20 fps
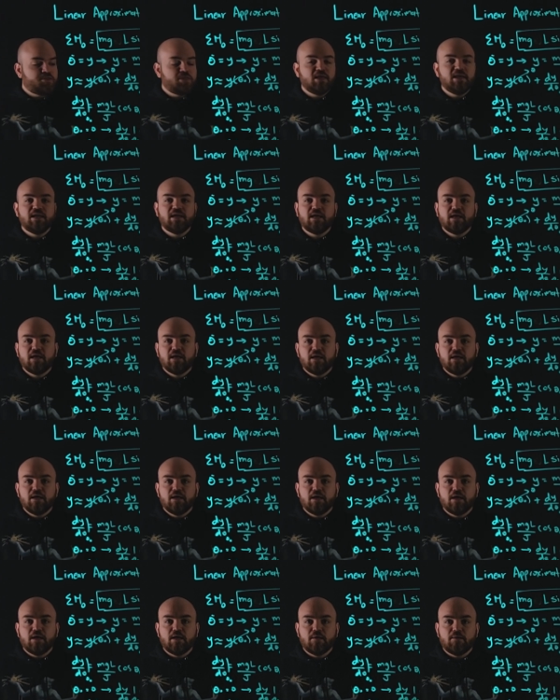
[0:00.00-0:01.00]
a theta
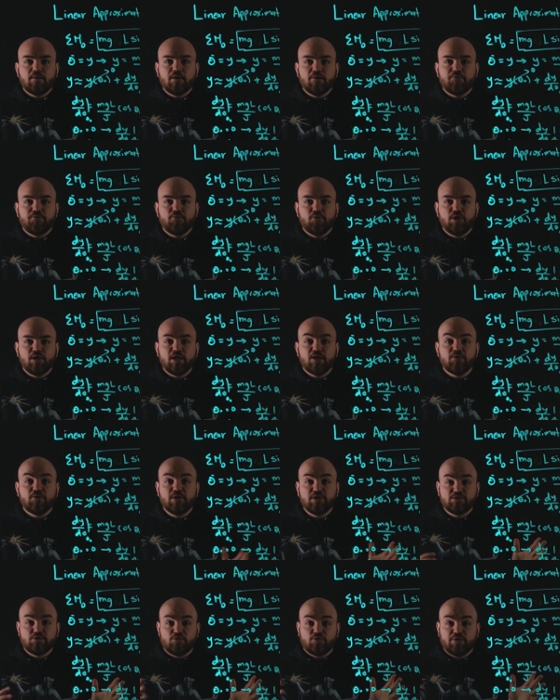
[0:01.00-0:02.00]
of 40
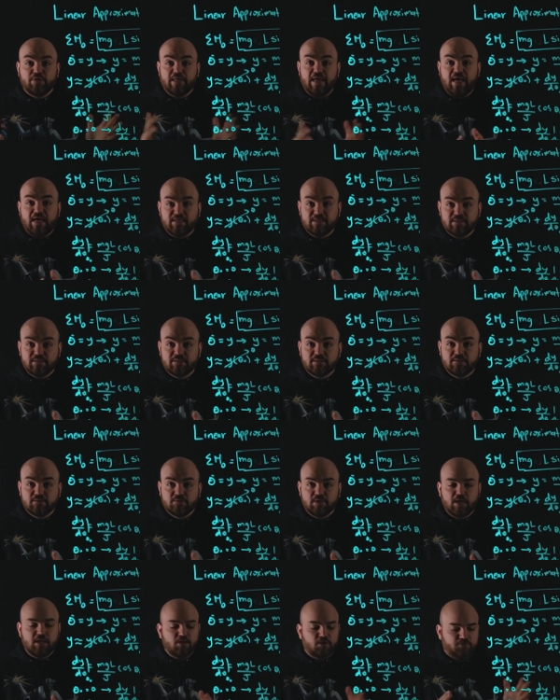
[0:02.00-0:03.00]
degrees or less,
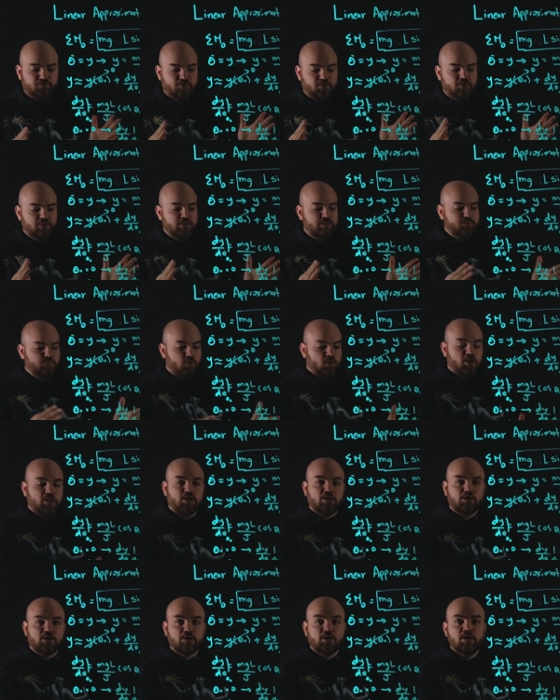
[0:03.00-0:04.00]
right? Of course, the
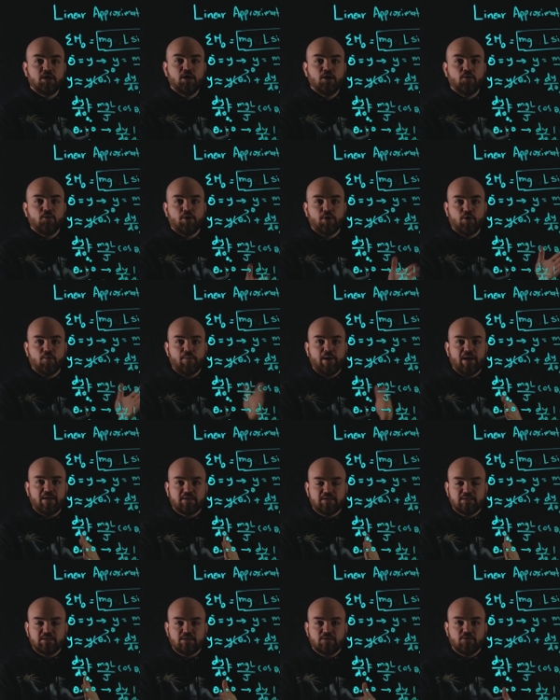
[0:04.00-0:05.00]
smaller we go back
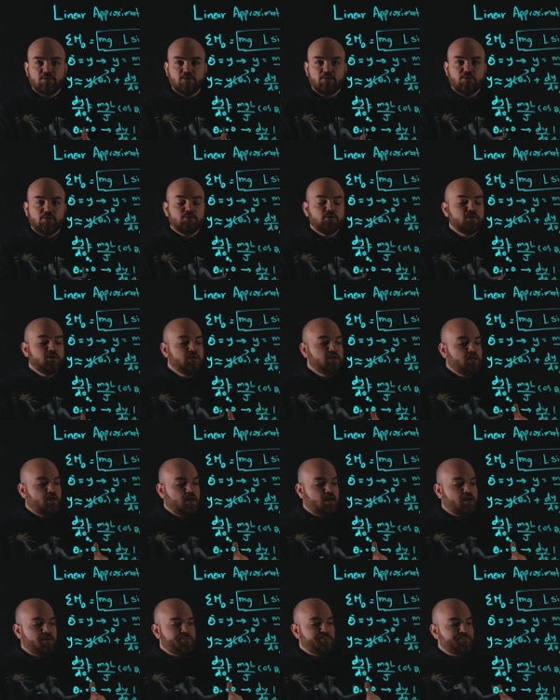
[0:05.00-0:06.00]
to 0,
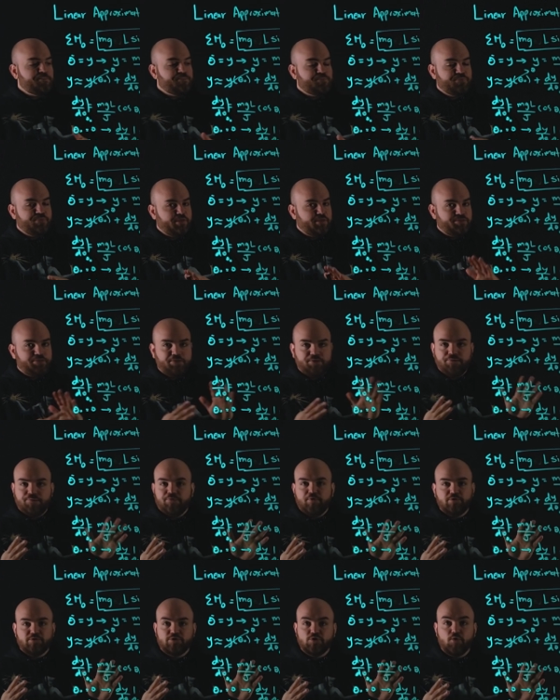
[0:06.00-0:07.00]

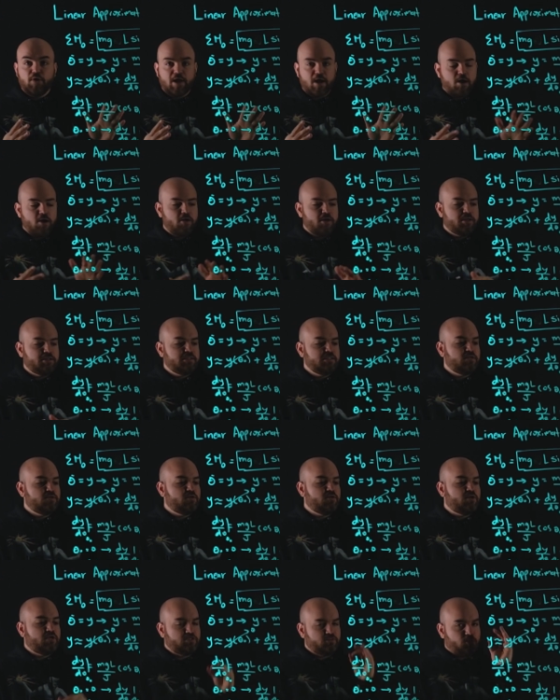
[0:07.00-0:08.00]
there's no error at
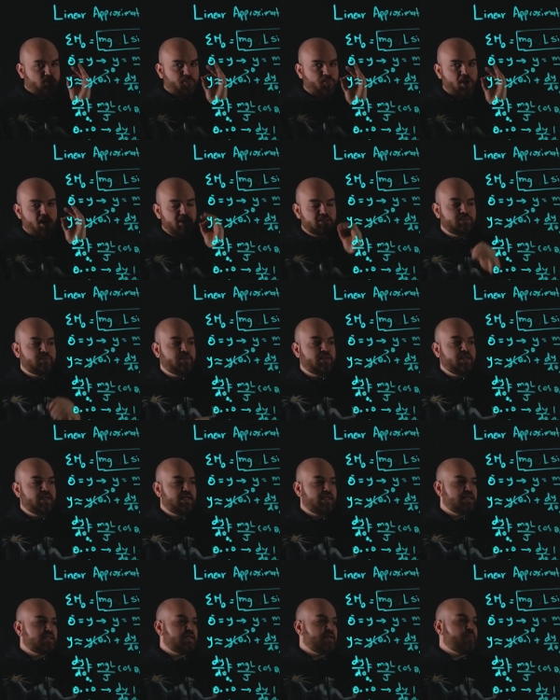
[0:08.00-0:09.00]
0 because we're approximating
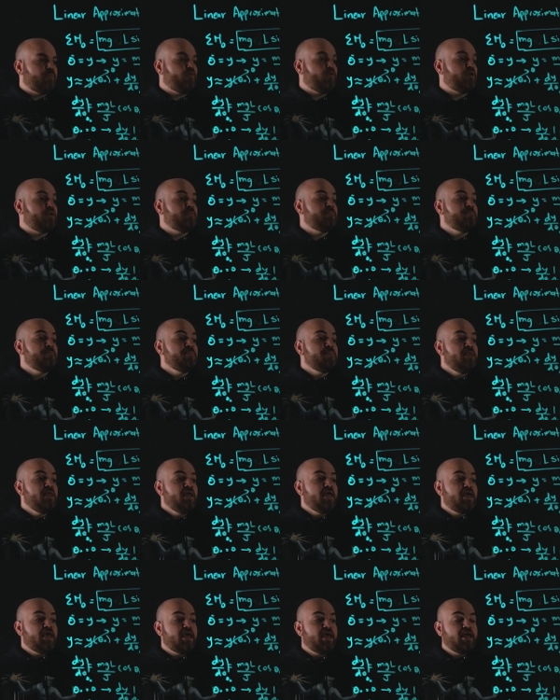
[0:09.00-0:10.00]
it at that point.
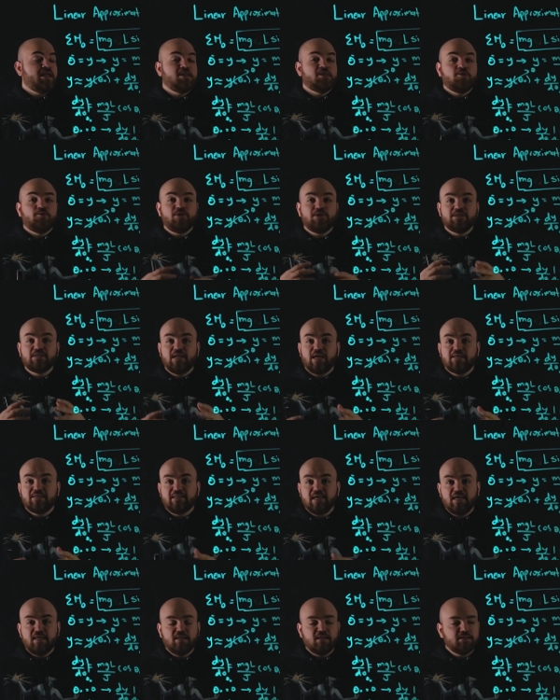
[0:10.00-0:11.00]
And the reason I
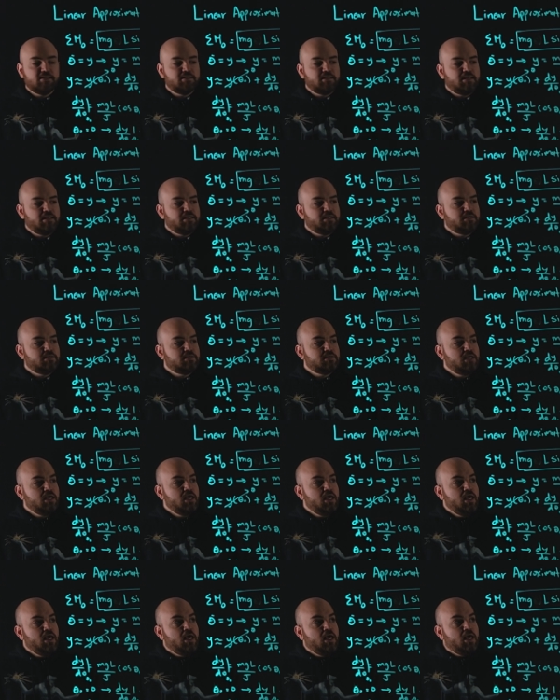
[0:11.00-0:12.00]
say this is
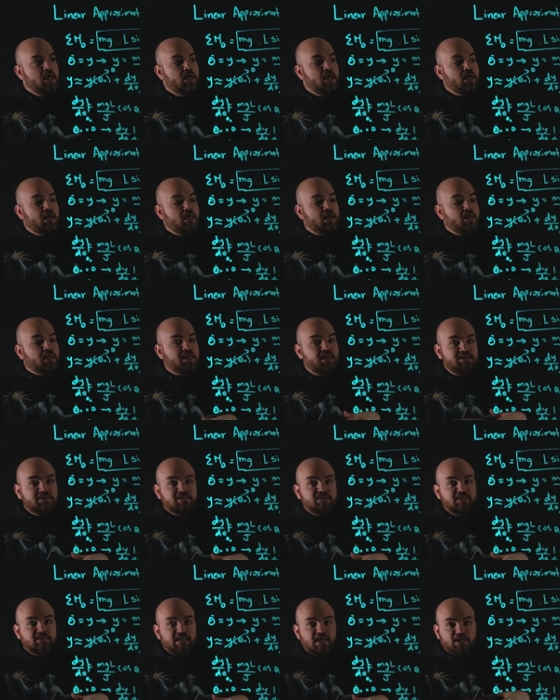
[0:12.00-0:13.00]
a
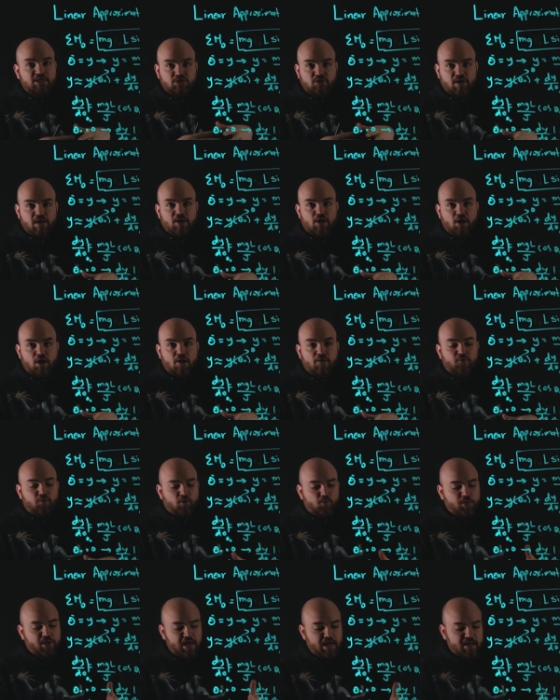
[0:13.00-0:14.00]
trade-off
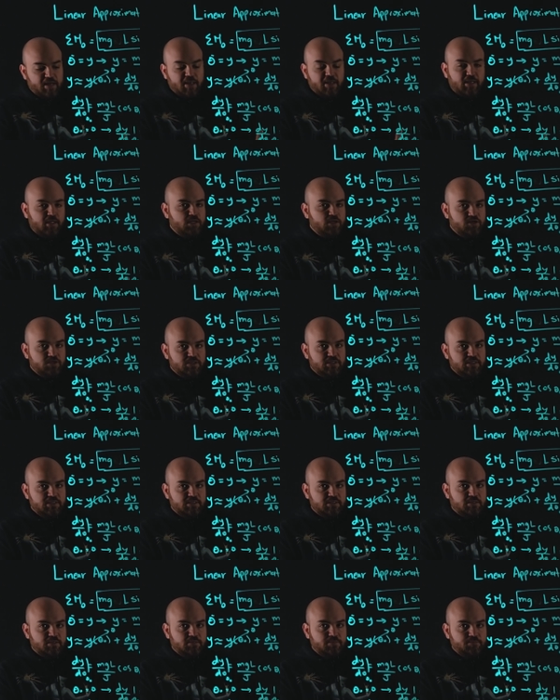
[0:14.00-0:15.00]
where we got a linear
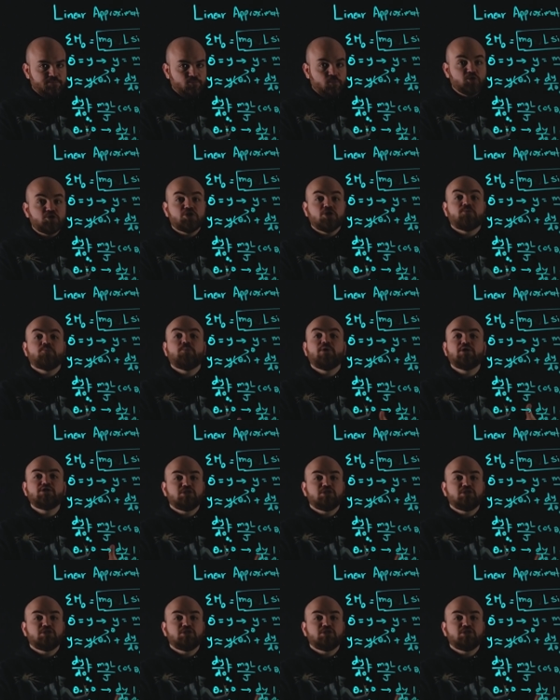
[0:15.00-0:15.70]
system, which are